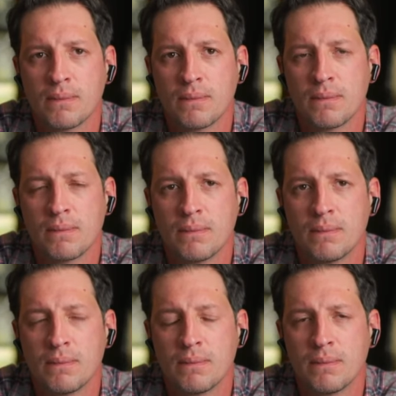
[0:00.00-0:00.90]

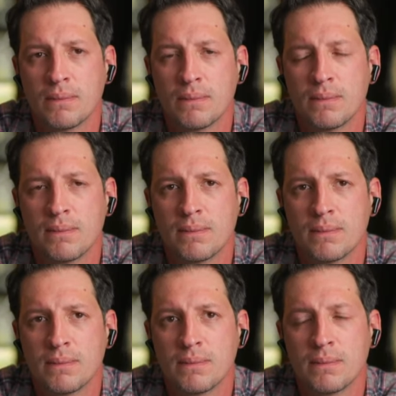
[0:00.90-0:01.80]

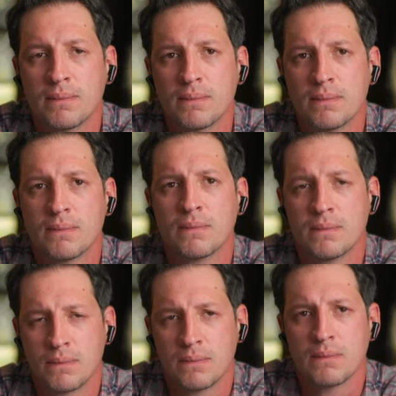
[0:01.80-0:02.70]

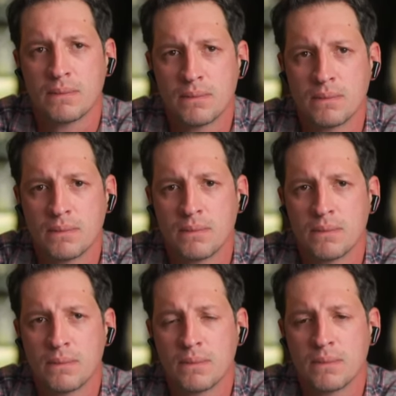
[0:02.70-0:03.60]

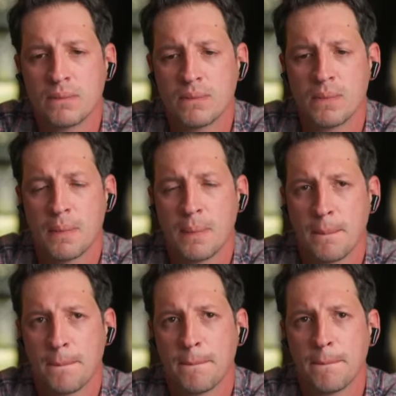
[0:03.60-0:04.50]

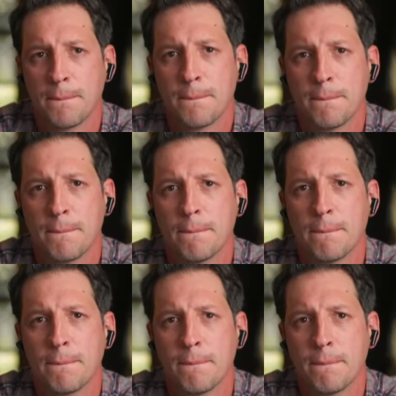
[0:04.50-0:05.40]

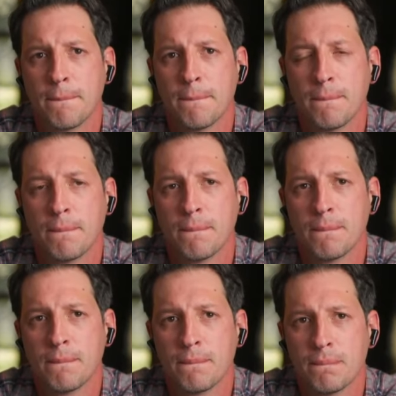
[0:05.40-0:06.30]

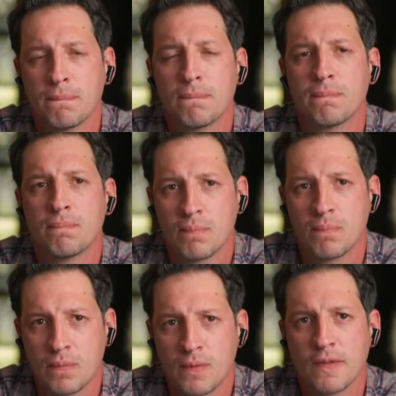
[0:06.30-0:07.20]

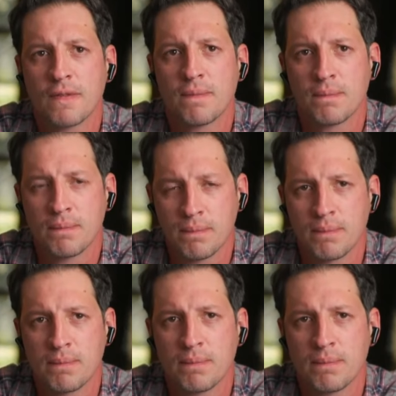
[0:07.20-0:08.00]
(silent)